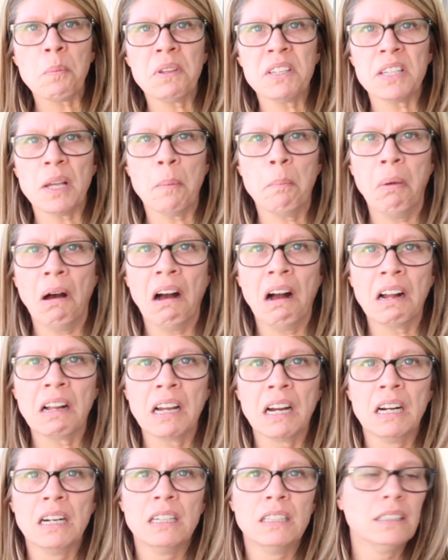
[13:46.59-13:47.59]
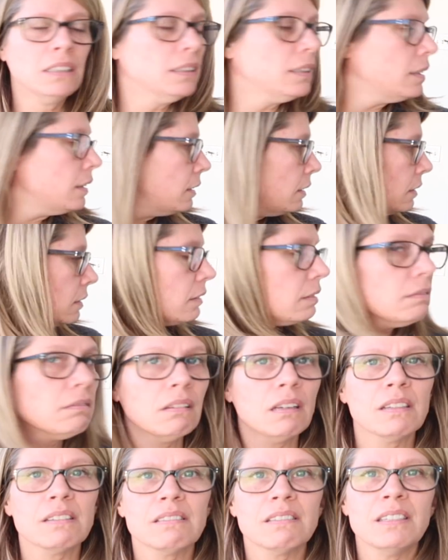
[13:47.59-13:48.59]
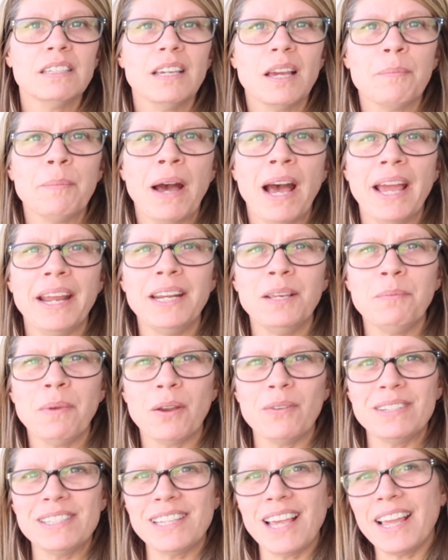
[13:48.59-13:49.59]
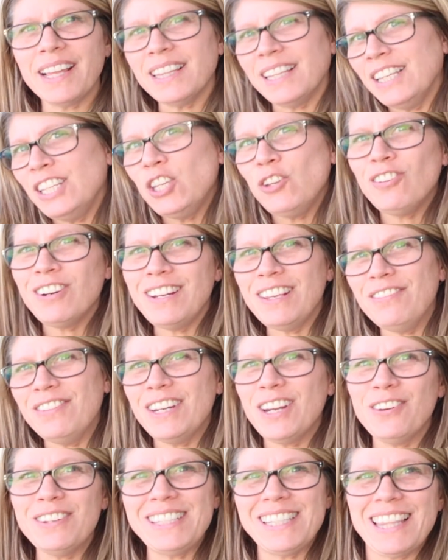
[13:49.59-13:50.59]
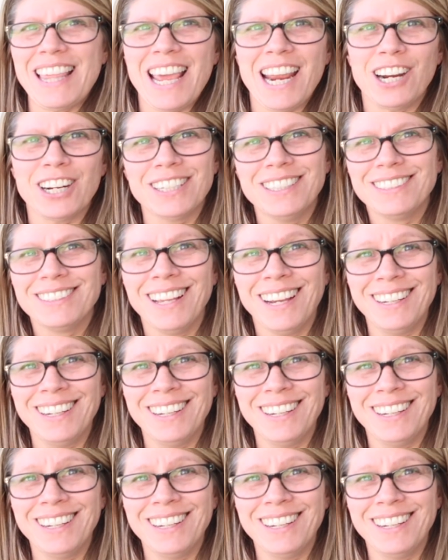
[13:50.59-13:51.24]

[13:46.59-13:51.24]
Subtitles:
What's that bug? See, I'm hiding my recycling. You don't even know it's there.